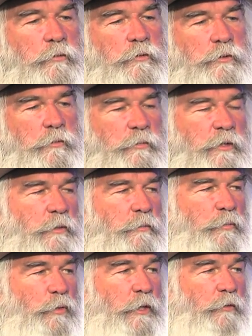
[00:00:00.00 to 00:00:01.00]
was to
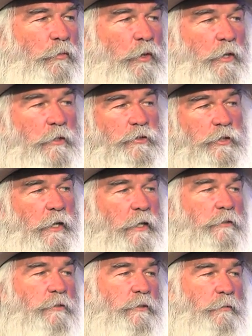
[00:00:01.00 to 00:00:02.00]
bring Ron
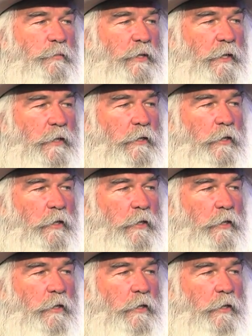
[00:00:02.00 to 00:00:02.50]
Chancey back,